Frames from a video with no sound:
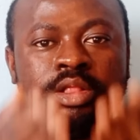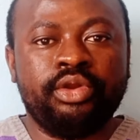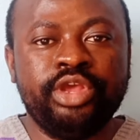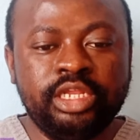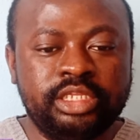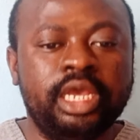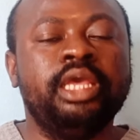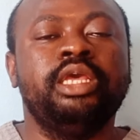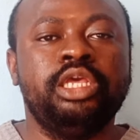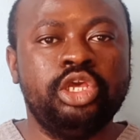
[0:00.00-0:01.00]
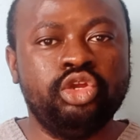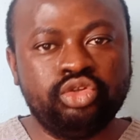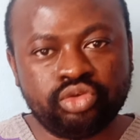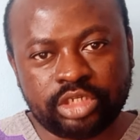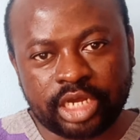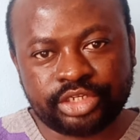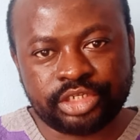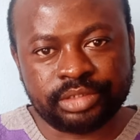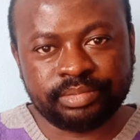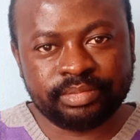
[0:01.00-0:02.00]
read the
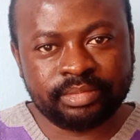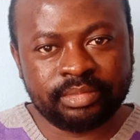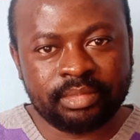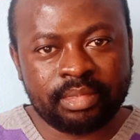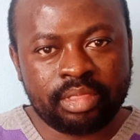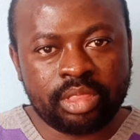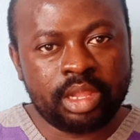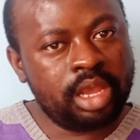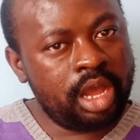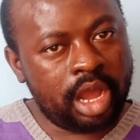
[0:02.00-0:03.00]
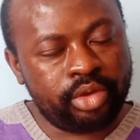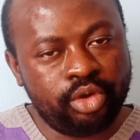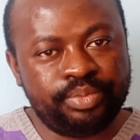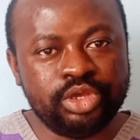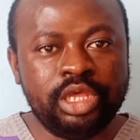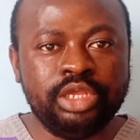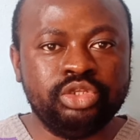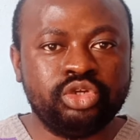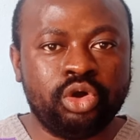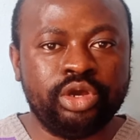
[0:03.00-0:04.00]
introduction. I hope you
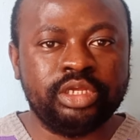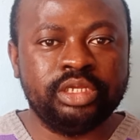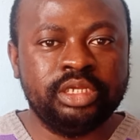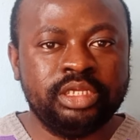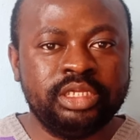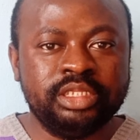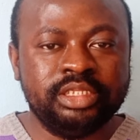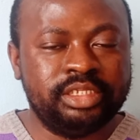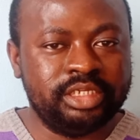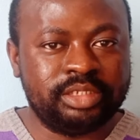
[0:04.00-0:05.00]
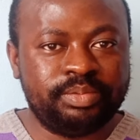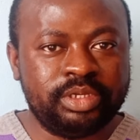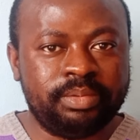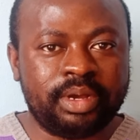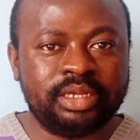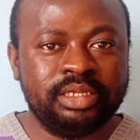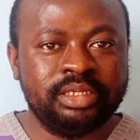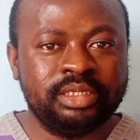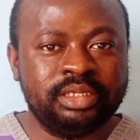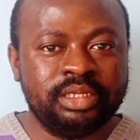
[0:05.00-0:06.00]
enjoy this paper.
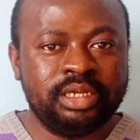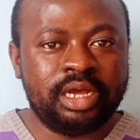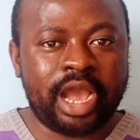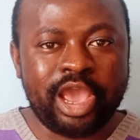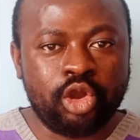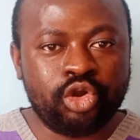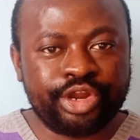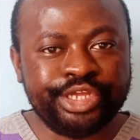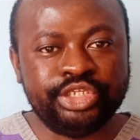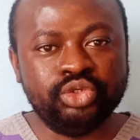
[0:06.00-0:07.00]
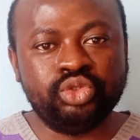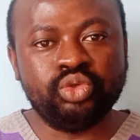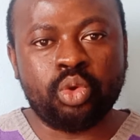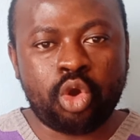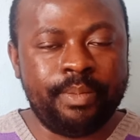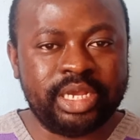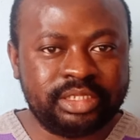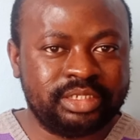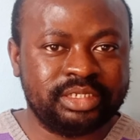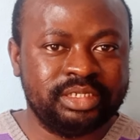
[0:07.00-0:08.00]
I encourage you to
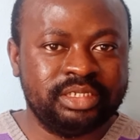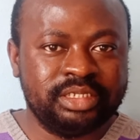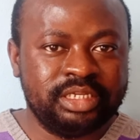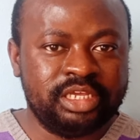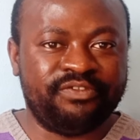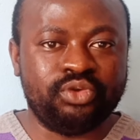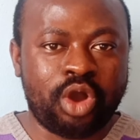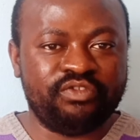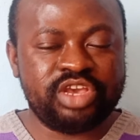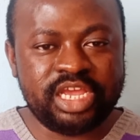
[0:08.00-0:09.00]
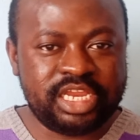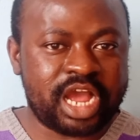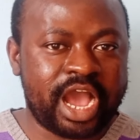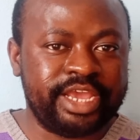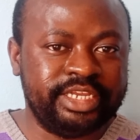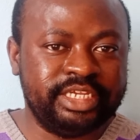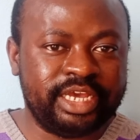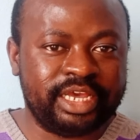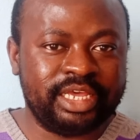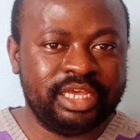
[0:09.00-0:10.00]
comment. If you have any
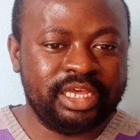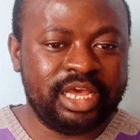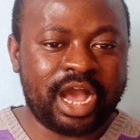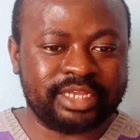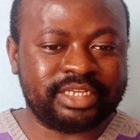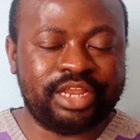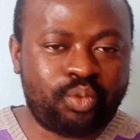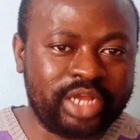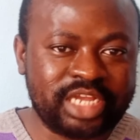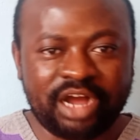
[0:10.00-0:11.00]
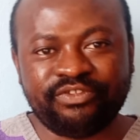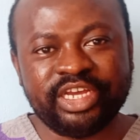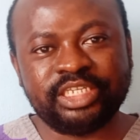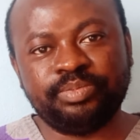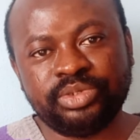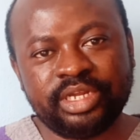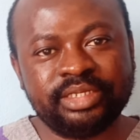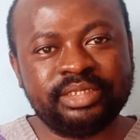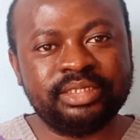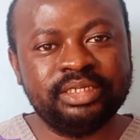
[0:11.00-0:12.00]
idea aside what I've
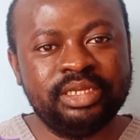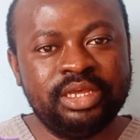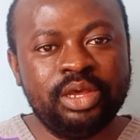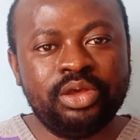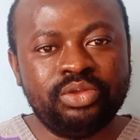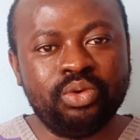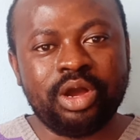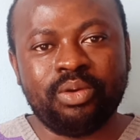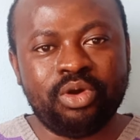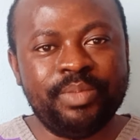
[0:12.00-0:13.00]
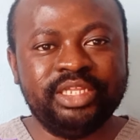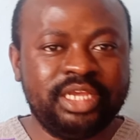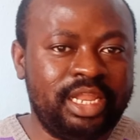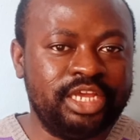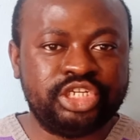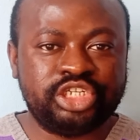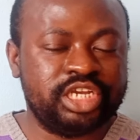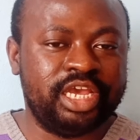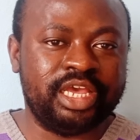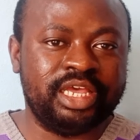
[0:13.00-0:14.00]
expressed, you can comment and let's
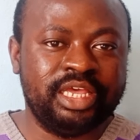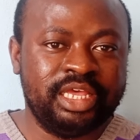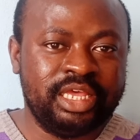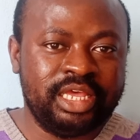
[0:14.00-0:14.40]
share